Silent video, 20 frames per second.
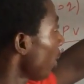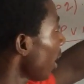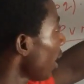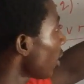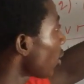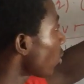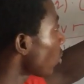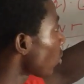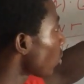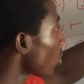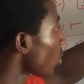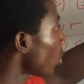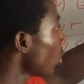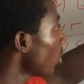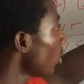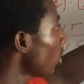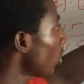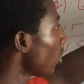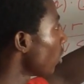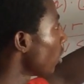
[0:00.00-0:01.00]
P is
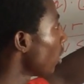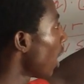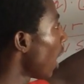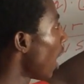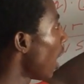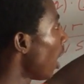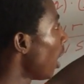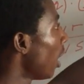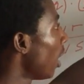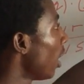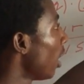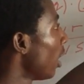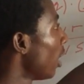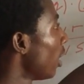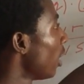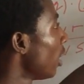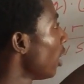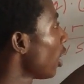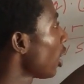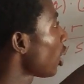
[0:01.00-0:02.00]
true,
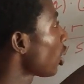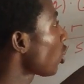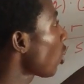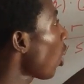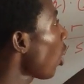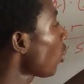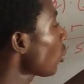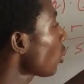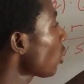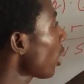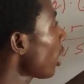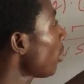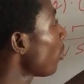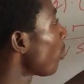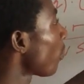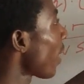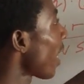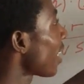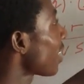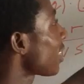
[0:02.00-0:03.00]
it also
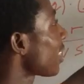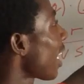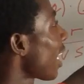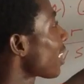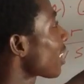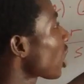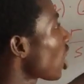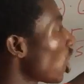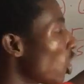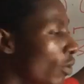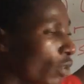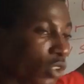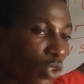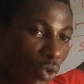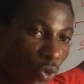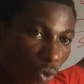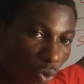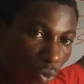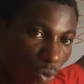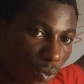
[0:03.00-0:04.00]
implies that Q is
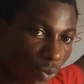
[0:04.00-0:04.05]
true.